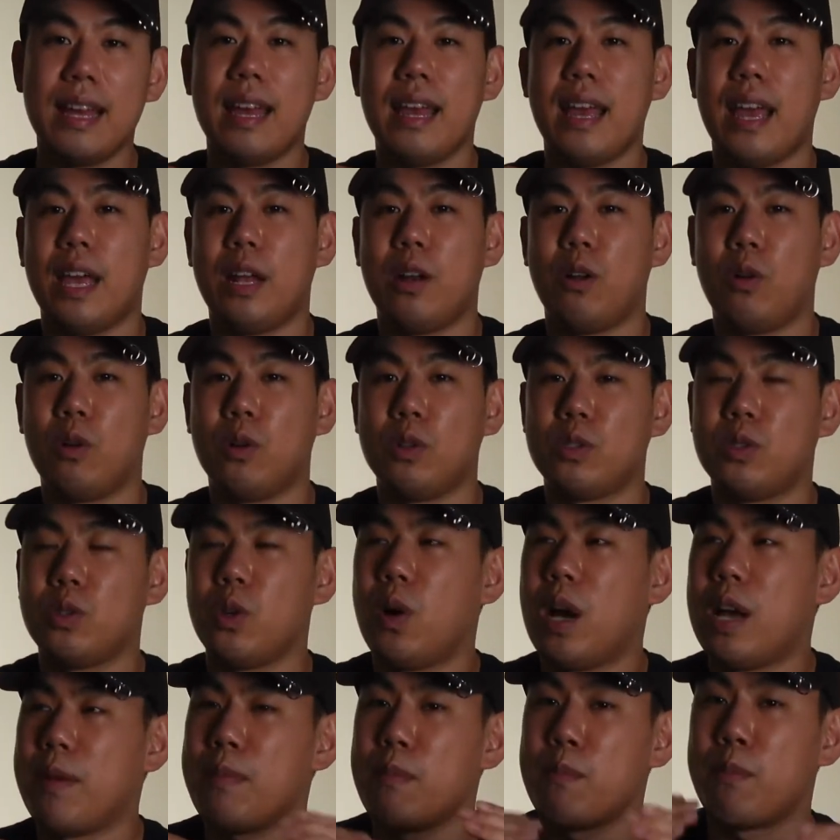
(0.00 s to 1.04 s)
and also
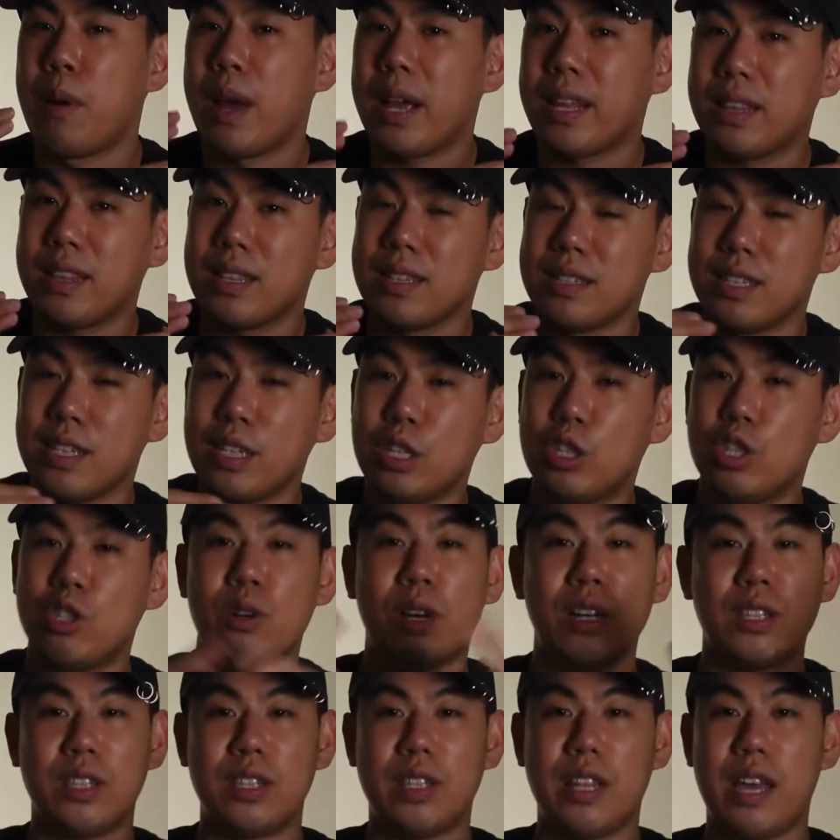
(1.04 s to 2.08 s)
I've been practicing
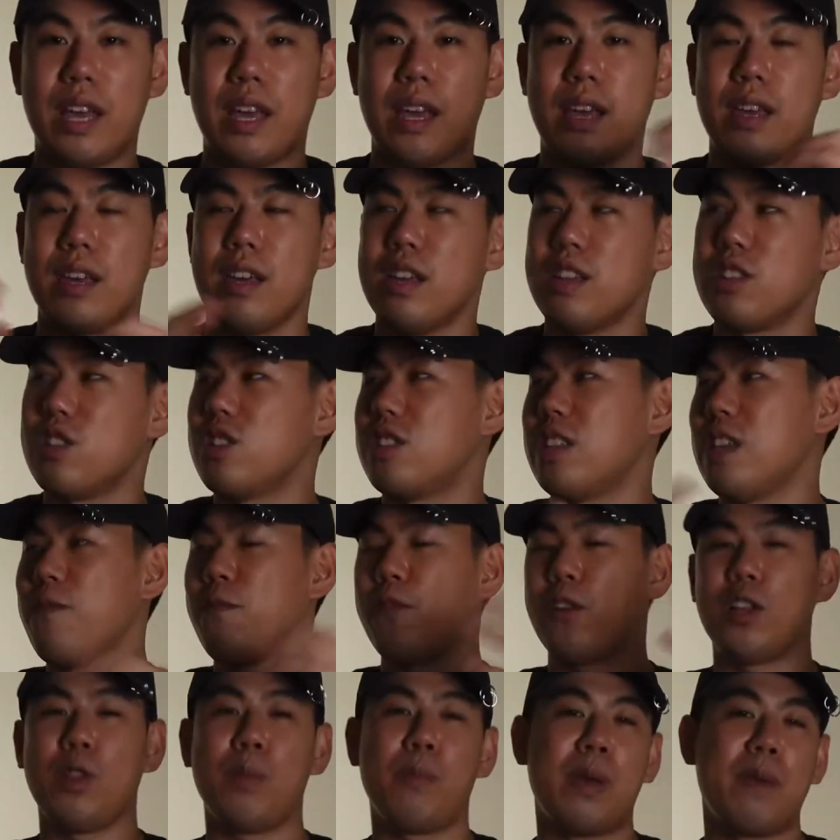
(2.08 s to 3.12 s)
throughout the day just in
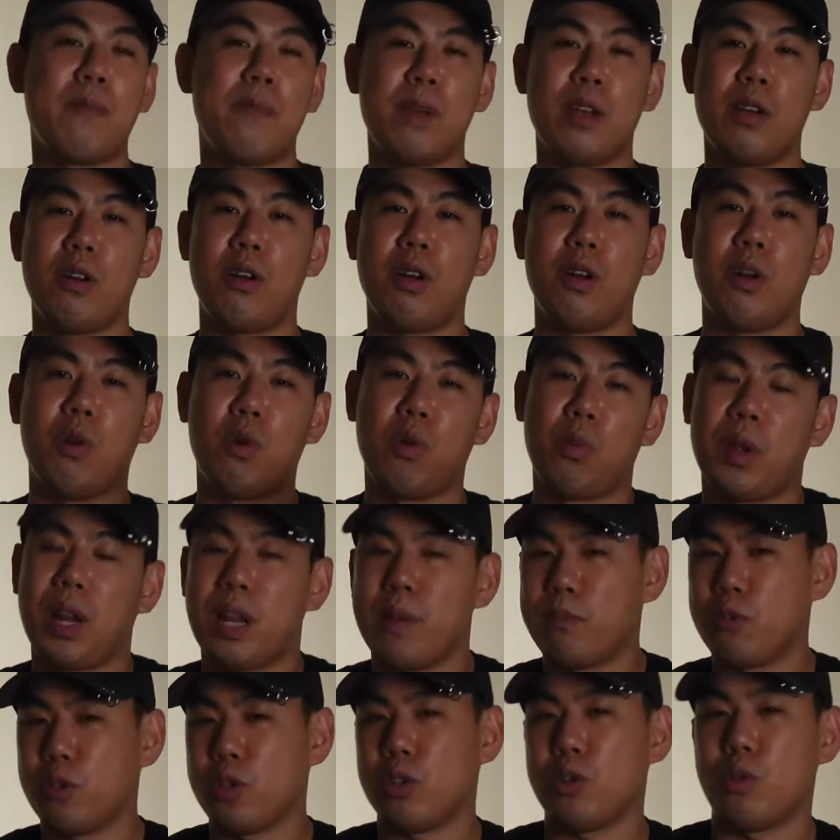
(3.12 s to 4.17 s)
front of my mirror or when
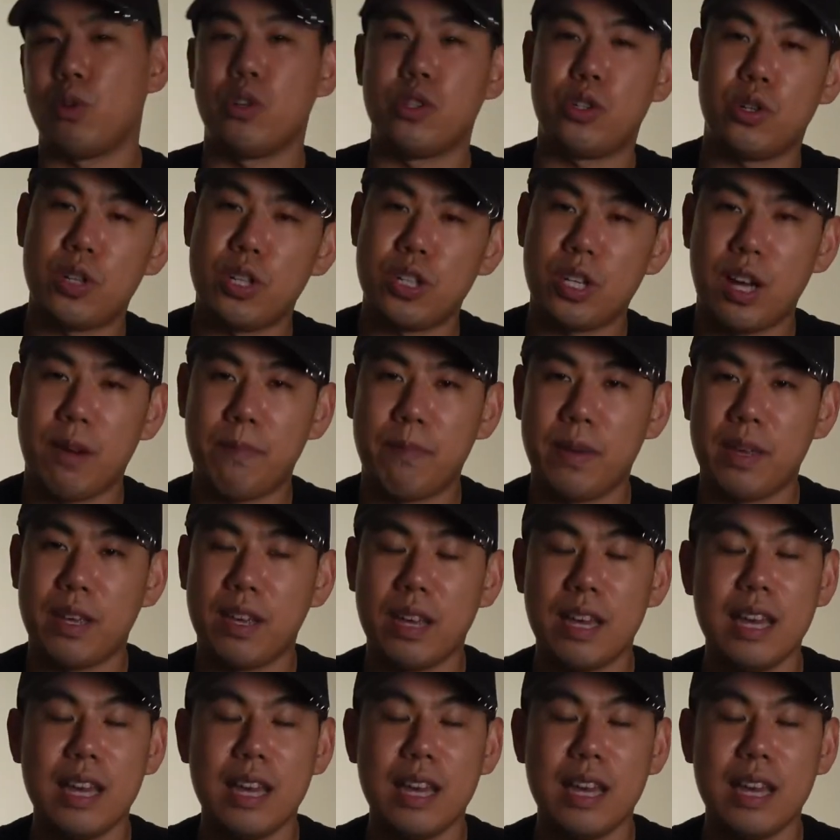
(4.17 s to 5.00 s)
I'm doing grocery shopping.